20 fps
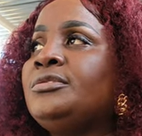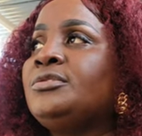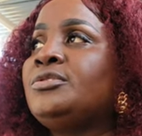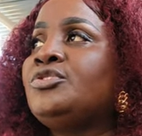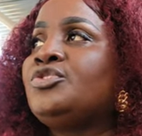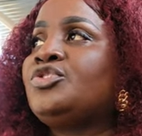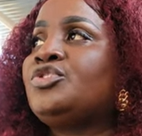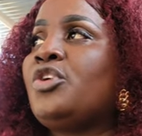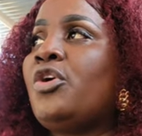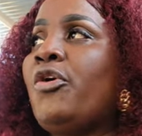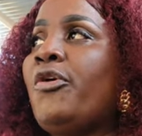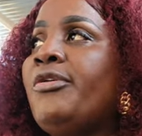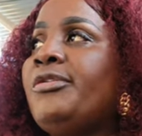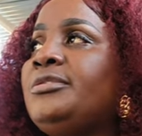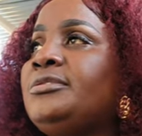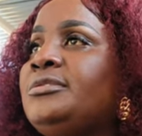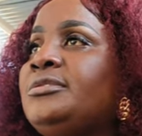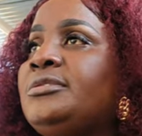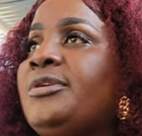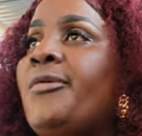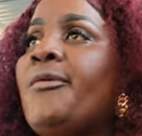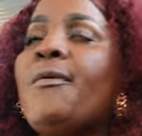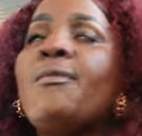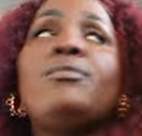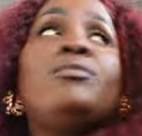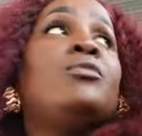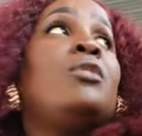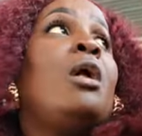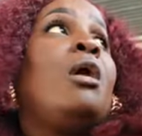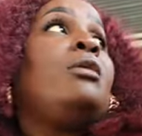So
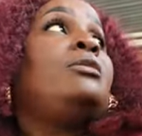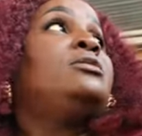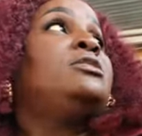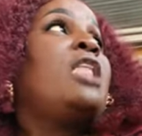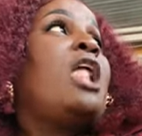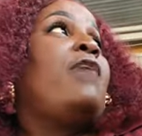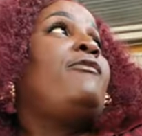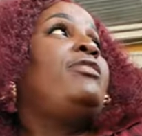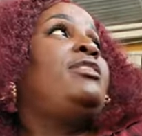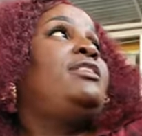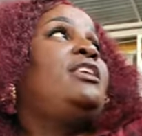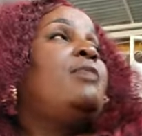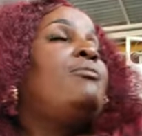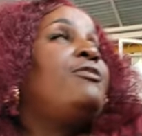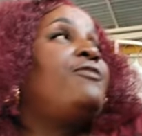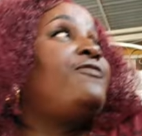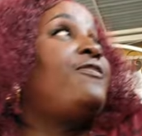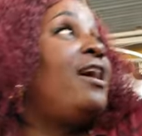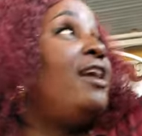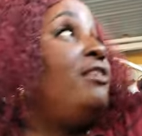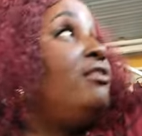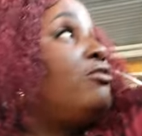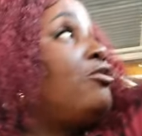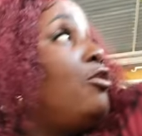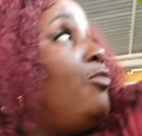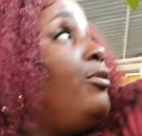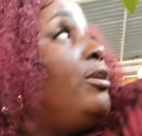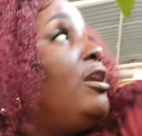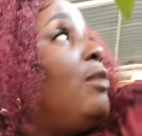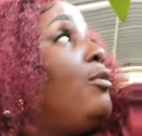every day I find
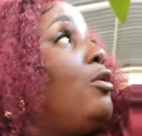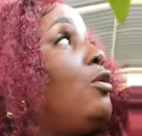something in my